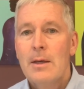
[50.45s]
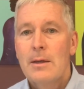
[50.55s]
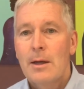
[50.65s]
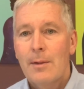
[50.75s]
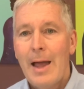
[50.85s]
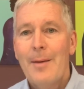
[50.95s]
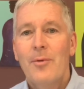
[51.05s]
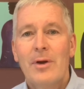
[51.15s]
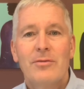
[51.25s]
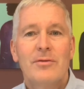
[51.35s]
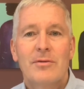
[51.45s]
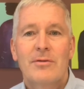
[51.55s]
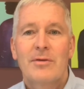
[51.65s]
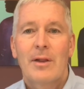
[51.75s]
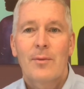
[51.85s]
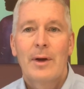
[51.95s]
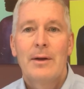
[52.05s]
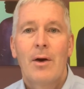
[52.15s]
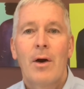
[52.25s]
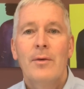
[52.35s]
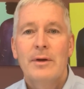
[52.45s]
Collaborations accelerate our